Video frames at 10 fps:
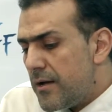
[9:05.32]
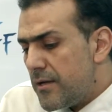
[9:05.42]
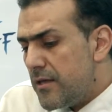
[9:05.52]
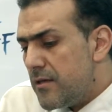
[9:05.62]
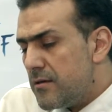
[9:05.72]

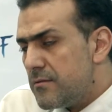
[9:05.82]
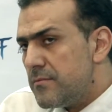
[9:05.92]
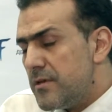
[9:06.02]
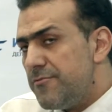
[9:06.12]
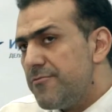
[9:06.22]

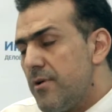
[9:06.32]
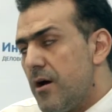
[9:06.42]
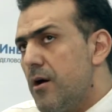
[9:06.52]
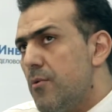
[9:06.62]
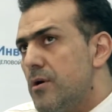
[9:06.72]
If
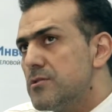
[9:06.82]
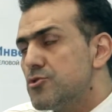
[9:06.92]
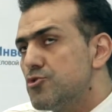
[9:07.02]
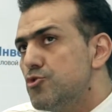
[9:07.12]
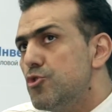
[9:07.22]
I want
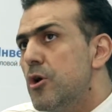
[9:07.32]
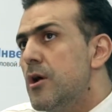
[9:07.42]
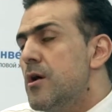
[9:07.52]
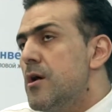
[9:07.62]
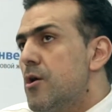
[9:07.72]
to
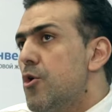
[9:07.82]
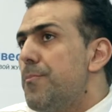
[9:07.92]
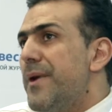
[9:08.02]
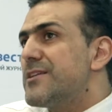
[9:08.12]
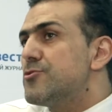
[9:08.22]
go
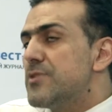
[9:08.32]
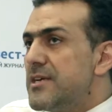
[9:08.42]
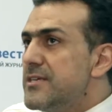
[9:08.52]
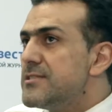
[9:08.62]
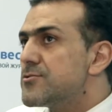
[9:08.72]
back to the
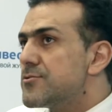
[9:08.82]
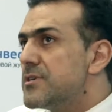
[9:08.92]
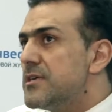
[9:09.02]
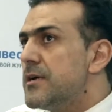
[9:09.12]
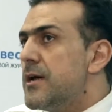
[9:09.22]

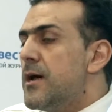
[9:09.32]
history,